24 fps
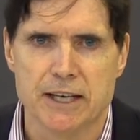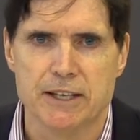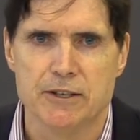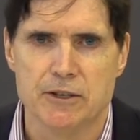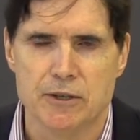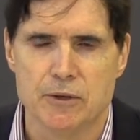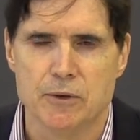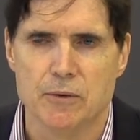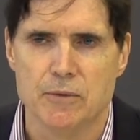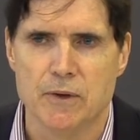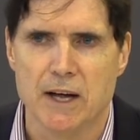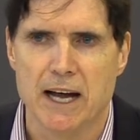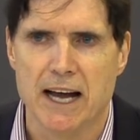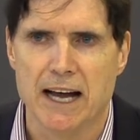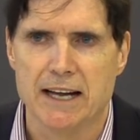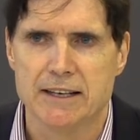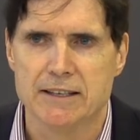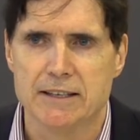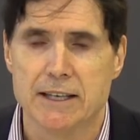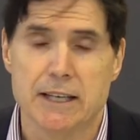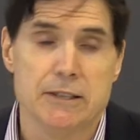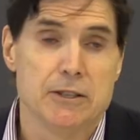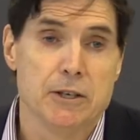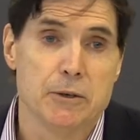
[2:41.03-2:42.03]
They do
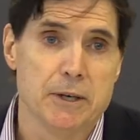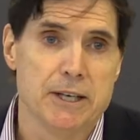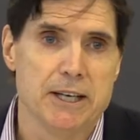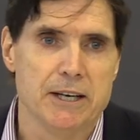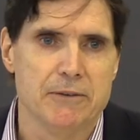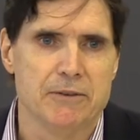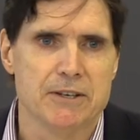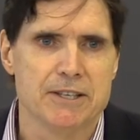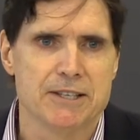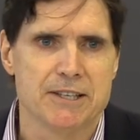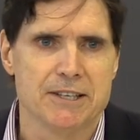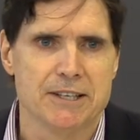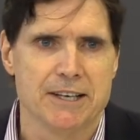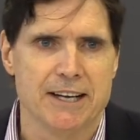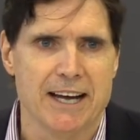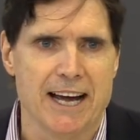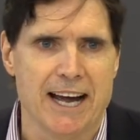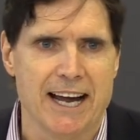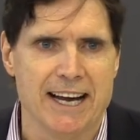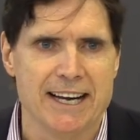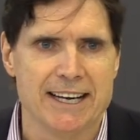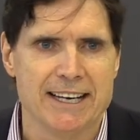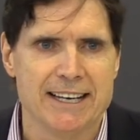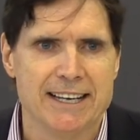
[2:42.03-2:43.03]
that. They do it even
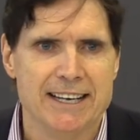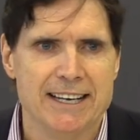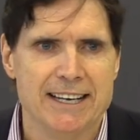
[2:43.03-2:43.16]
today.